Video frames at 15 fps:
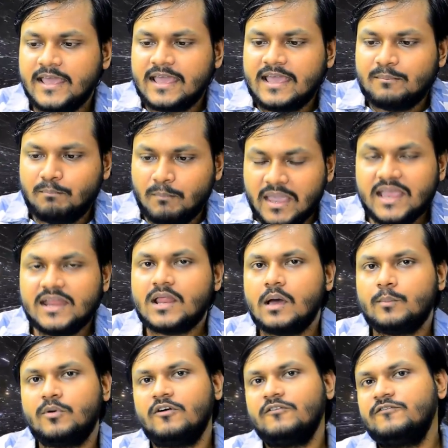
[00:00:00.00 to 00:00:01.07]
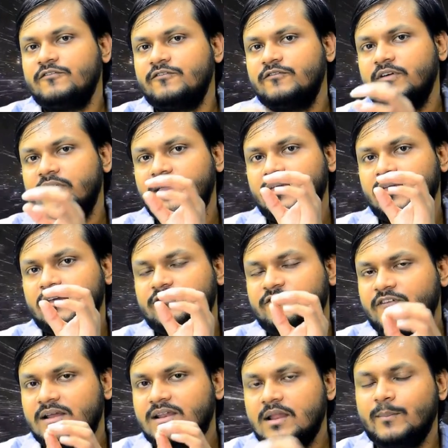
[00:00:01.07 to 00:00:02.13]
made up of
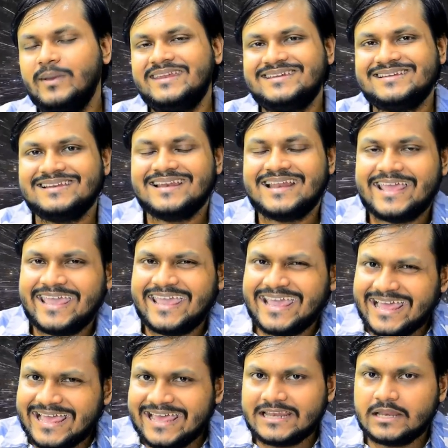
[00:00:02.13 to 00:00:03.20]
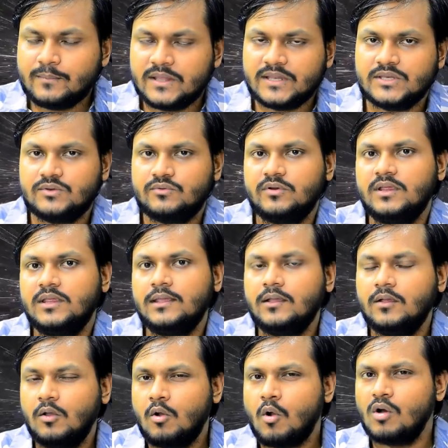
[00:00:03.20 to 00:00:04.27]
fundamental elementary
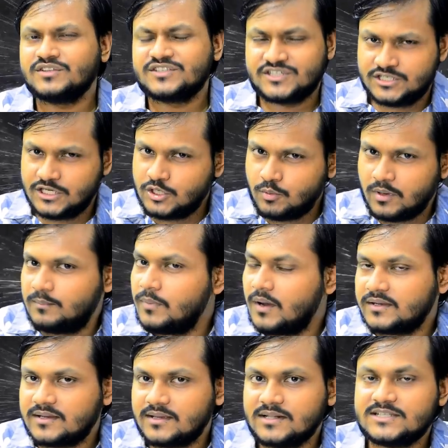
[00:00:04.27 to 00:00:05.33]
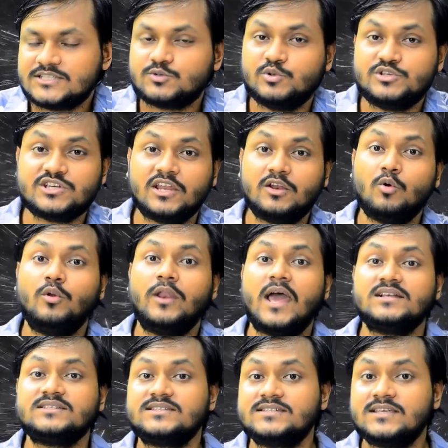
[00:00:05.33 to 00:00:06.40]
constituent particles which are known
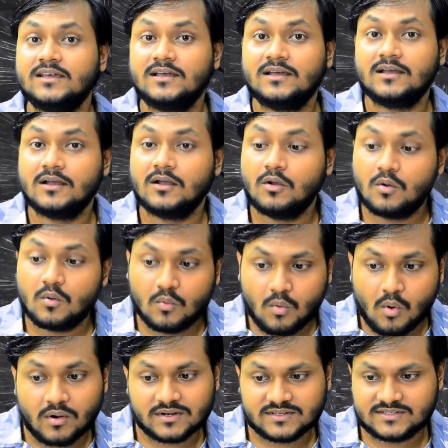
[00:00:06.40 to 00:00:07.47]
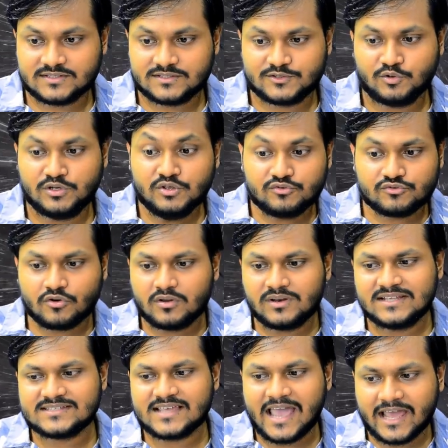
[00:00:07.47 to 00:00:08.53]
as quarks. So neutron
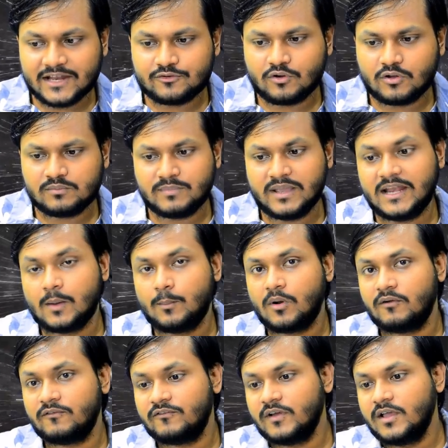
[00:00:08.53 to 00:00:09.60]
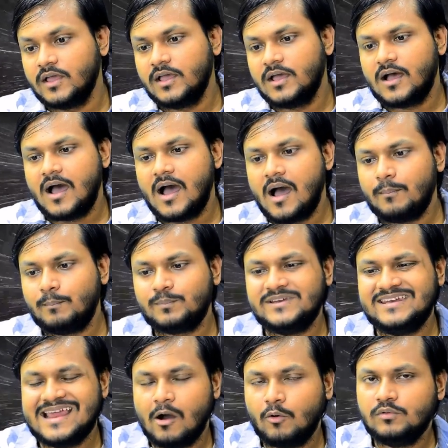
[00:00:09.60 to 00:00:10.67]
is a hadron made up of
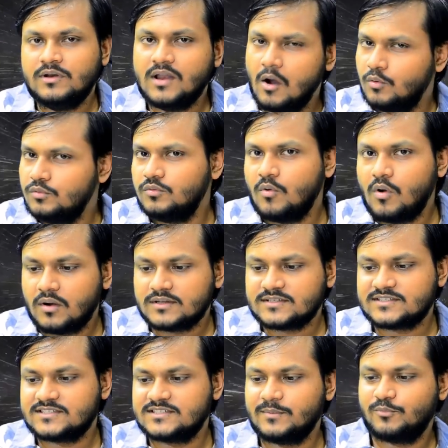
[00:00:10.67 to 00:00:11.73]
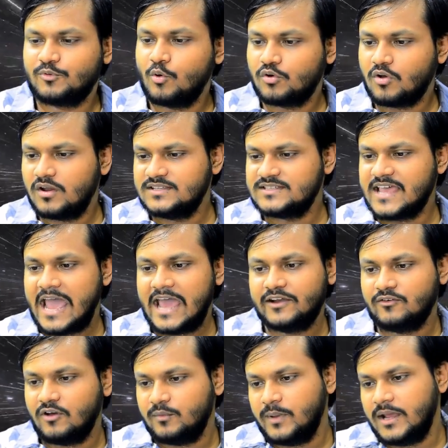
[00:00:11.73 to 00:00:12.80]
up, down, down quarks. The proton is a
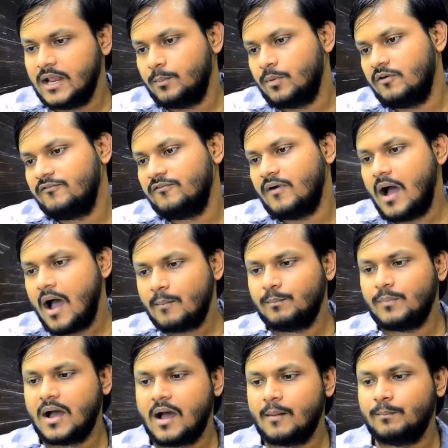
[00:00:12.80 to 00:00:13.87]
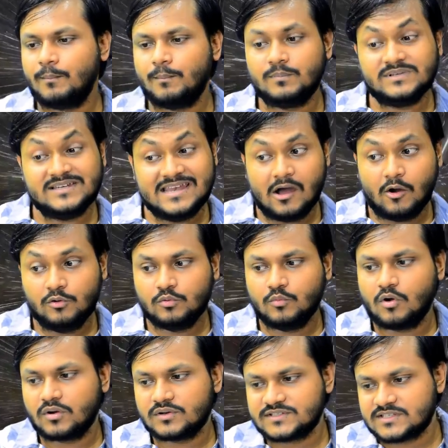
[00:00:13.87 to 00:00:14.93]
hadron made up of up, up, down
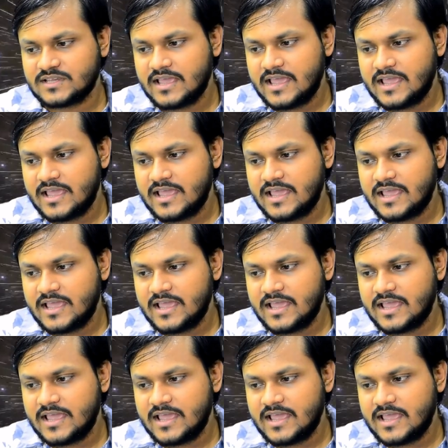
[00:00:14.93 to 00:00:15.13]
quarks.